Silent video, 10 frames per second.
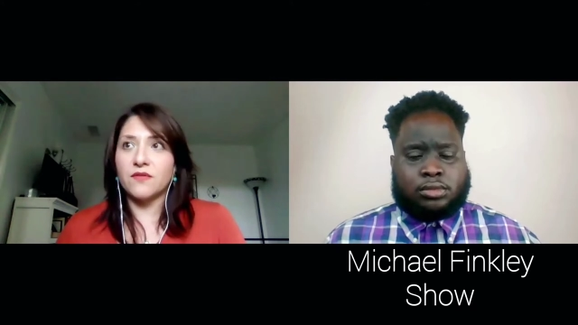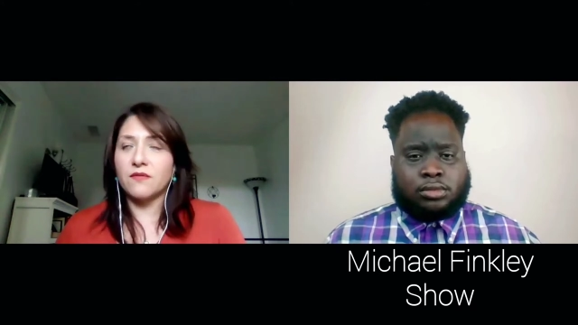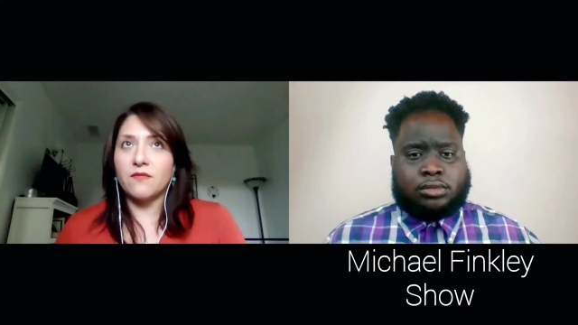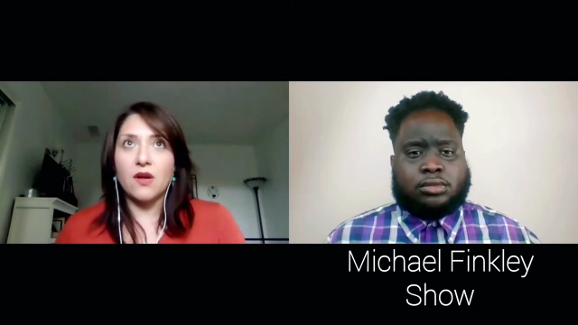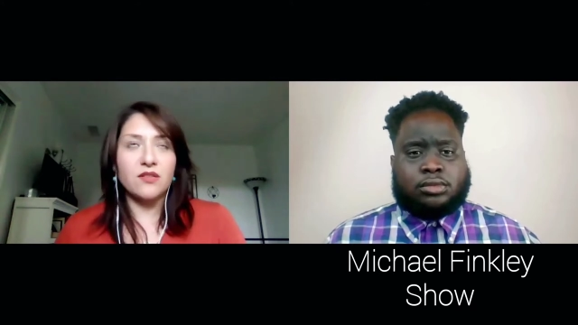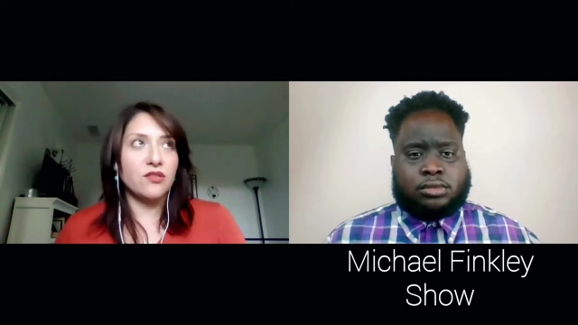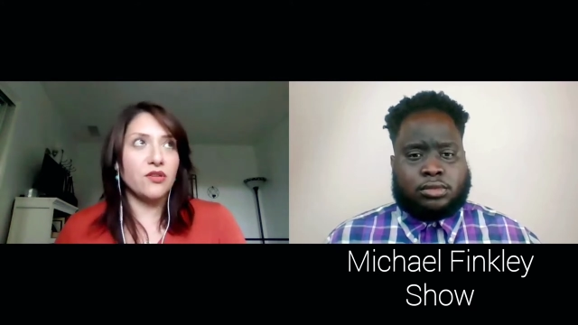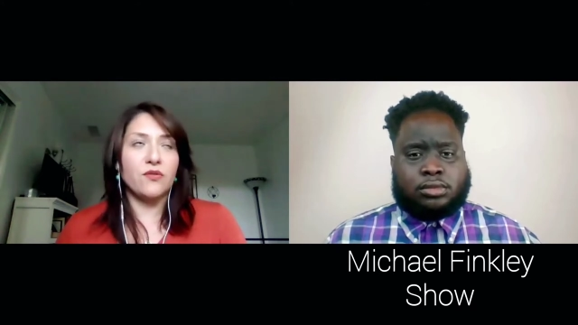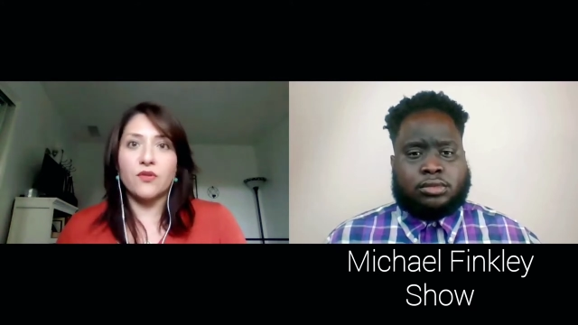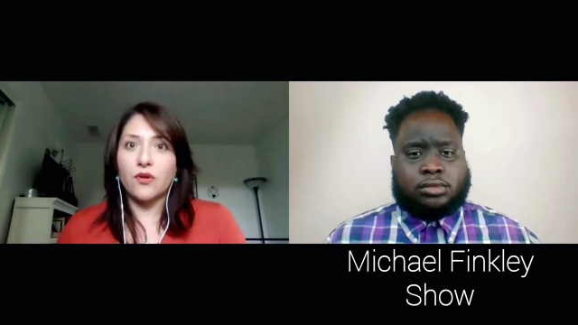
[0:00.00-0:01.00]
Speaker 1: foster
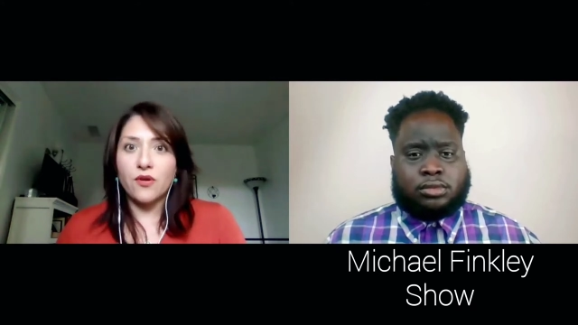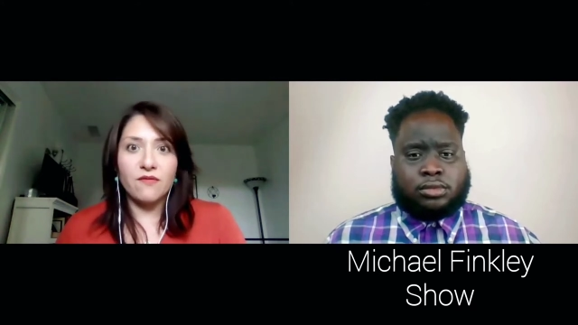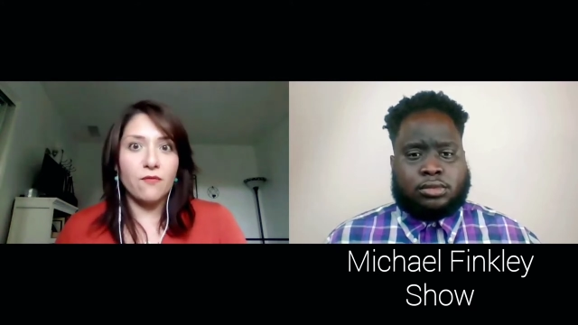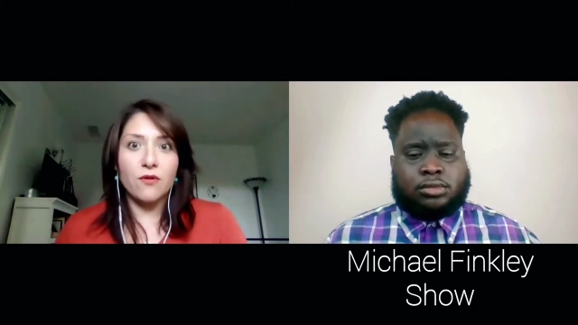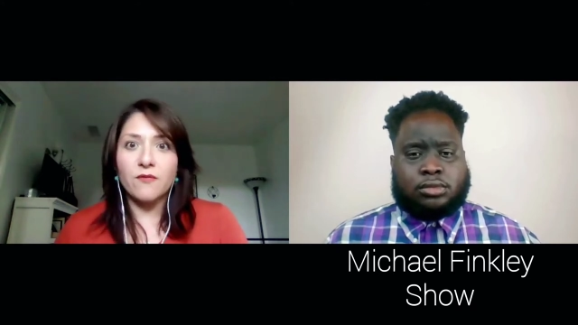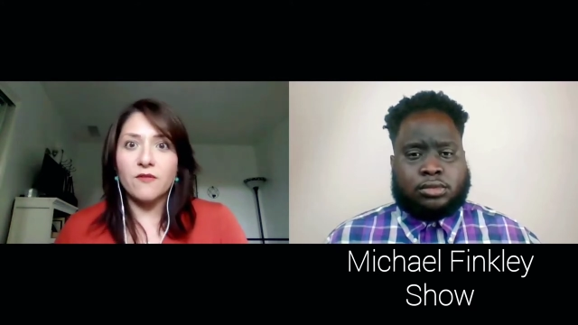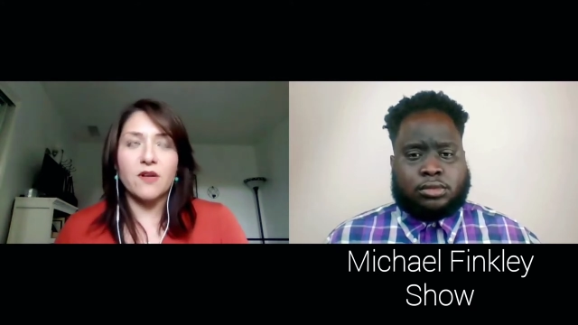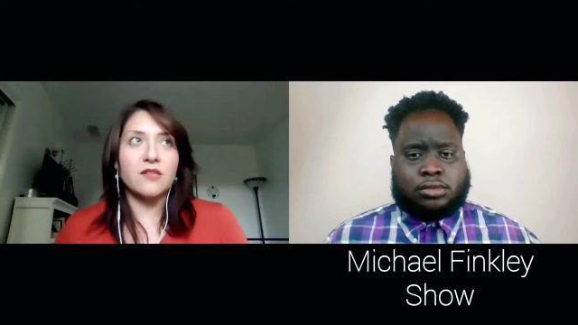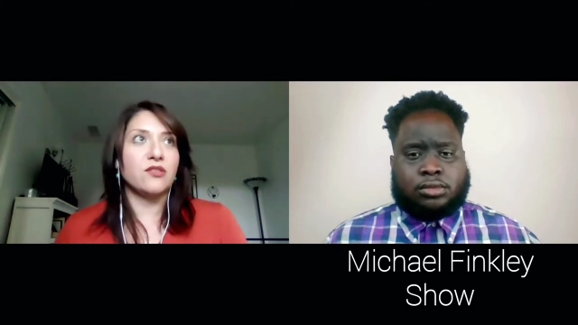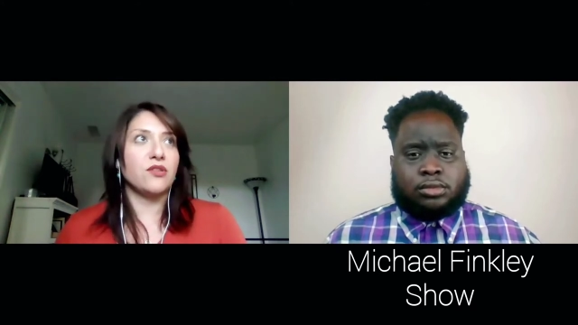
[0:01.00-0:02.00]
youth, current former
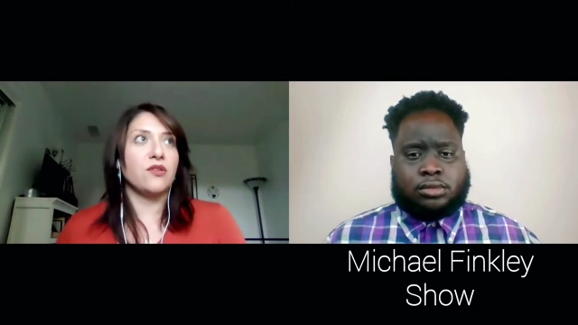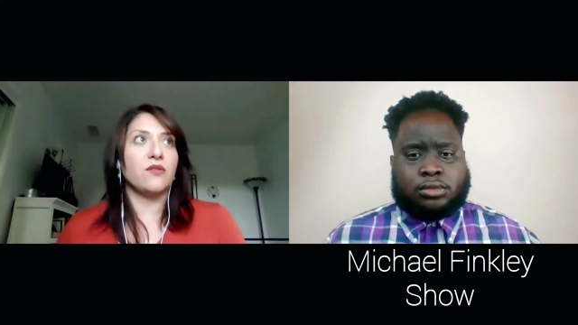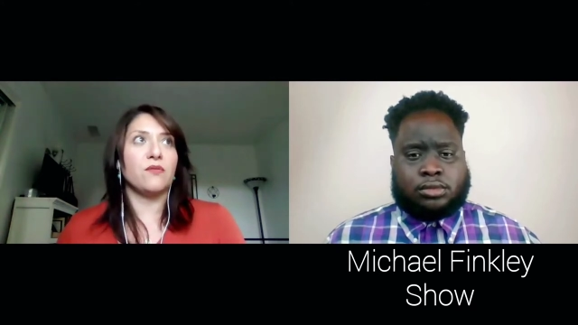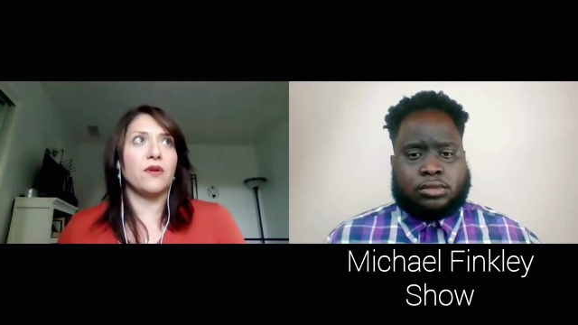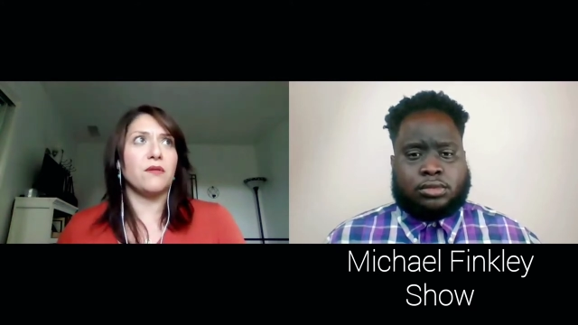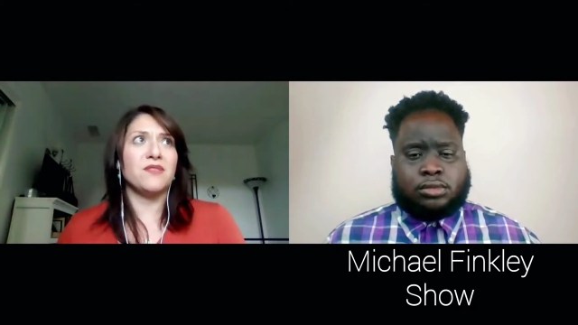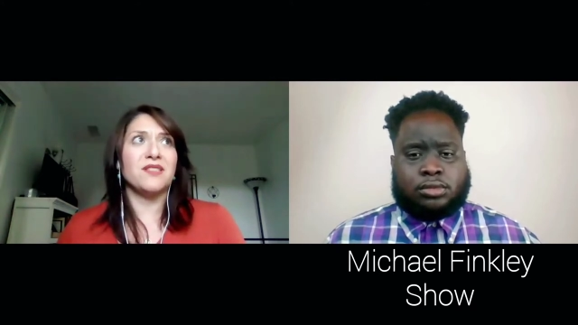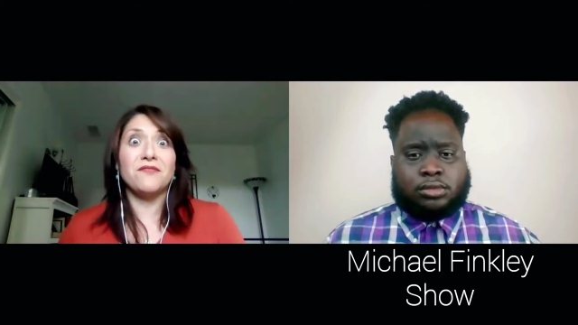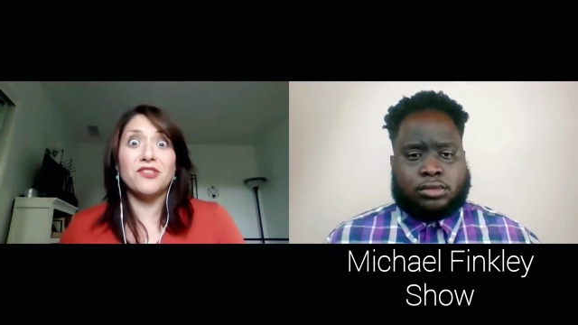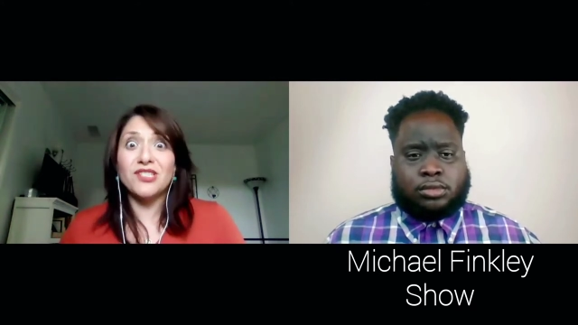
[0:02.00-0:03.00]
foster youth, where it was
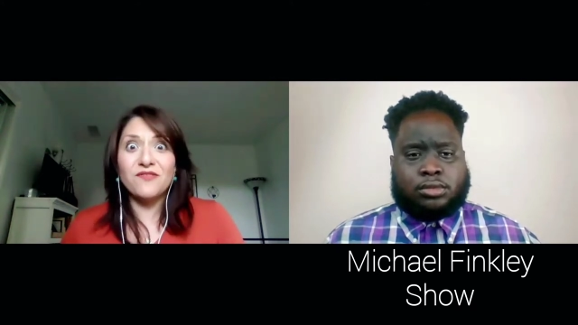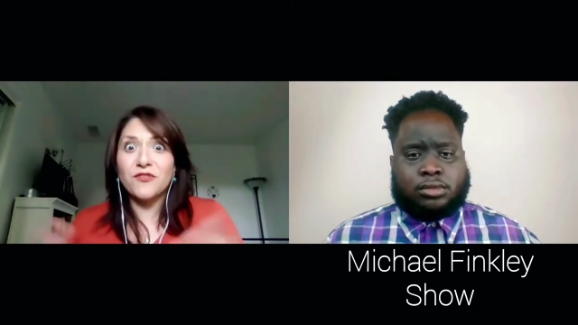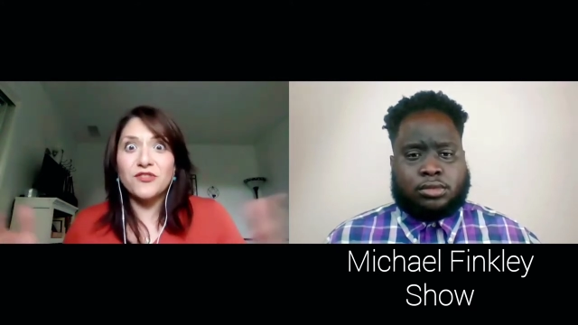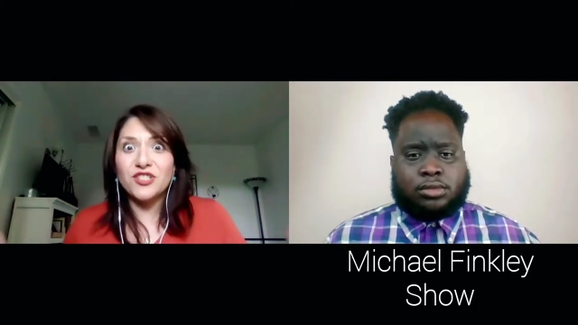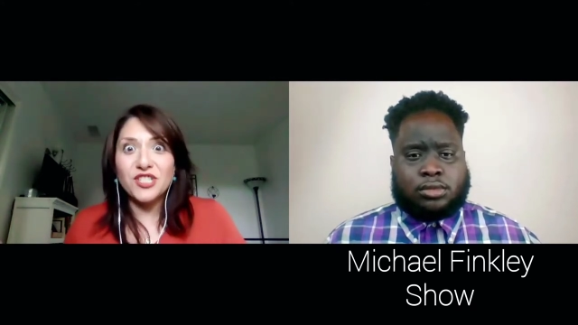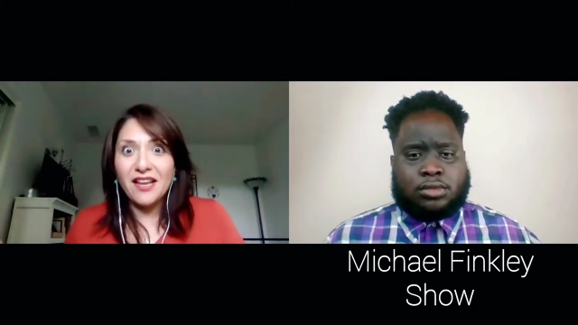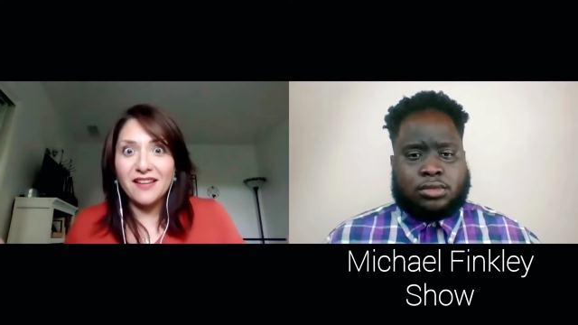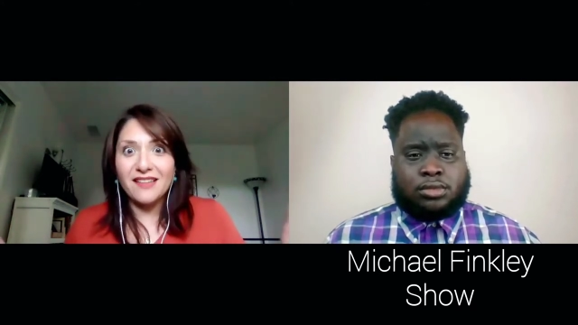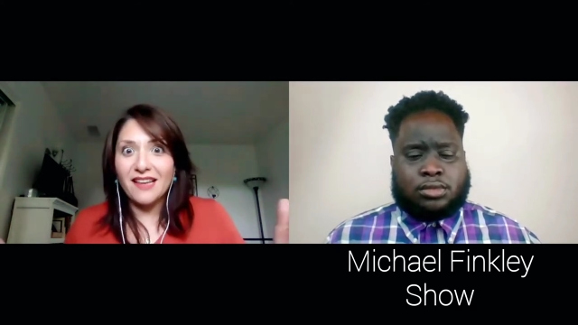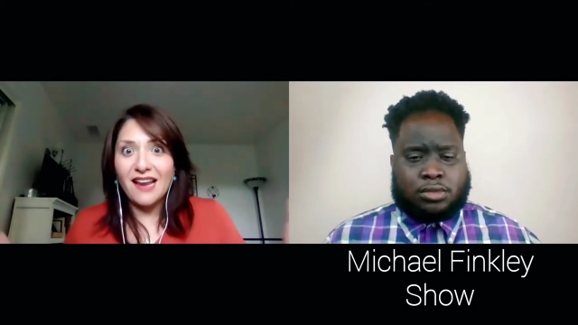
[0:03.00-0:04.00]
even just first
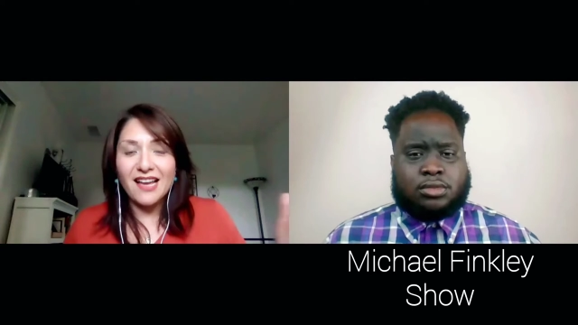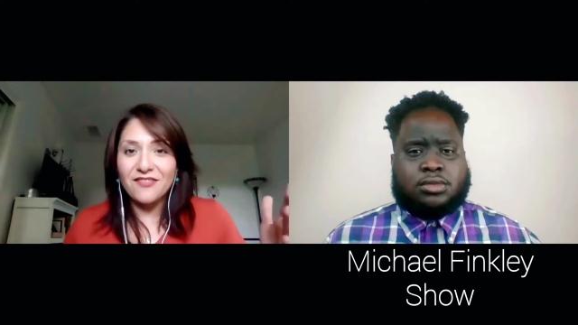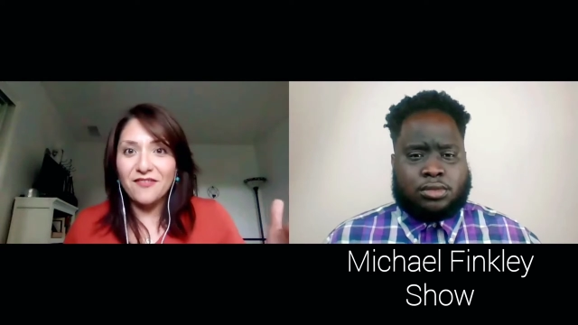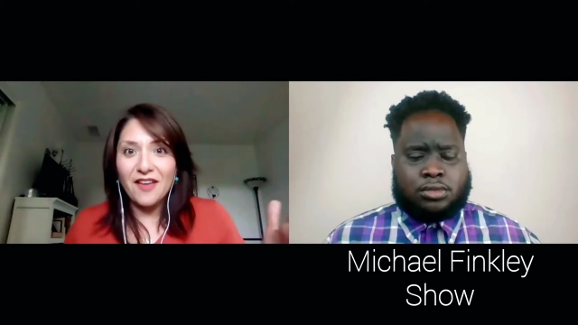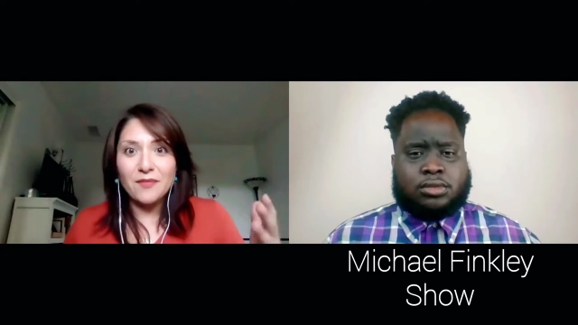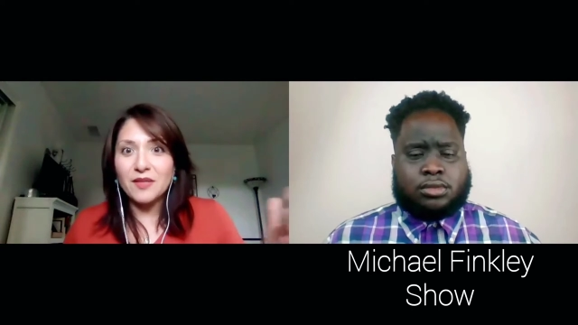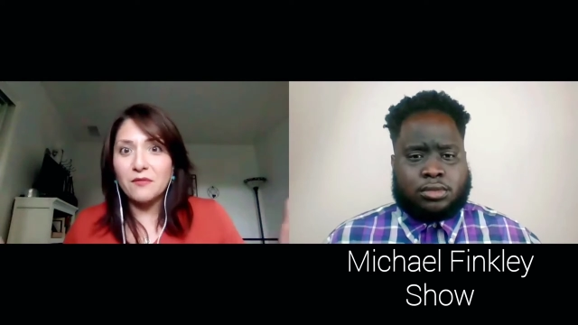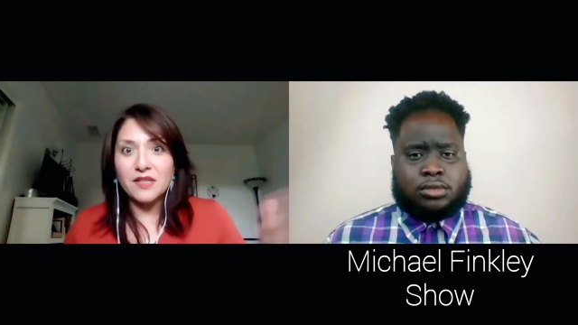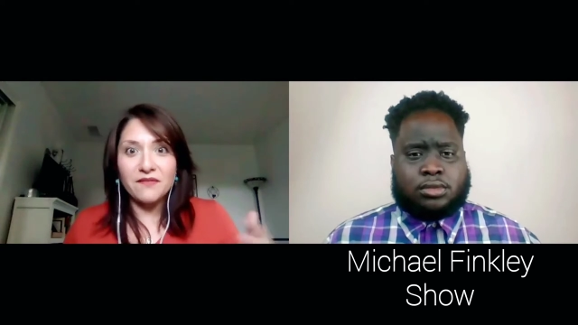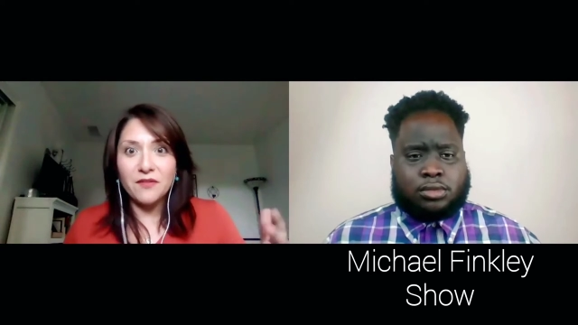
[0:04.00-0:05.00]
gen that had a family,
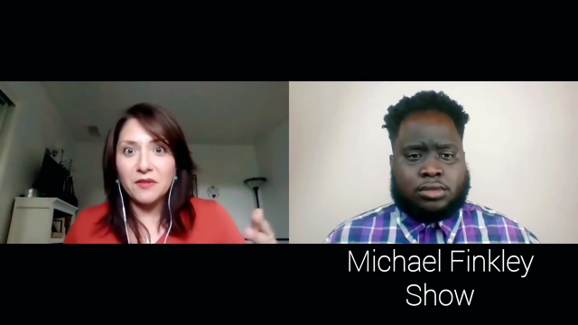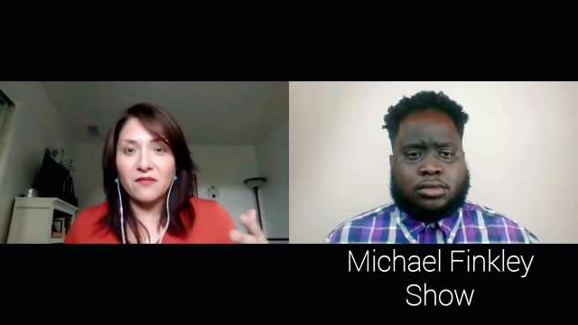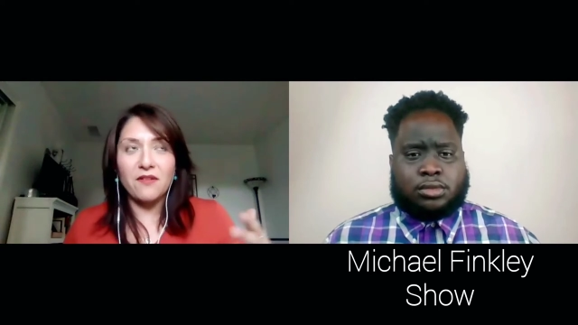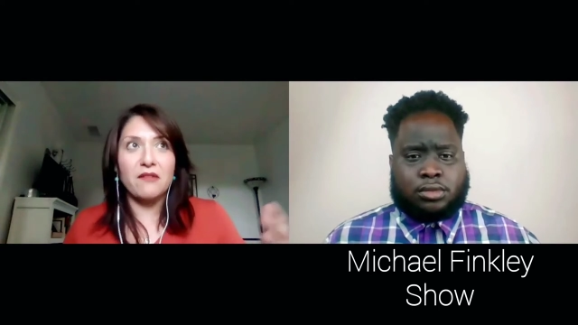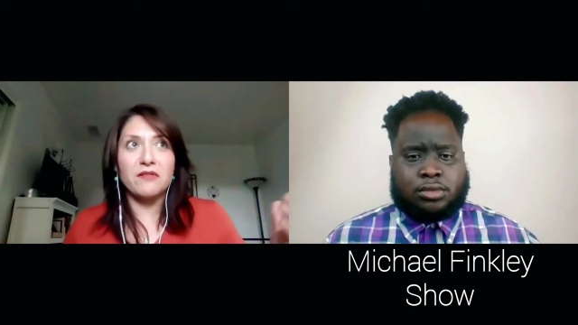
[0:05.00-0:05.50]
were living with a family,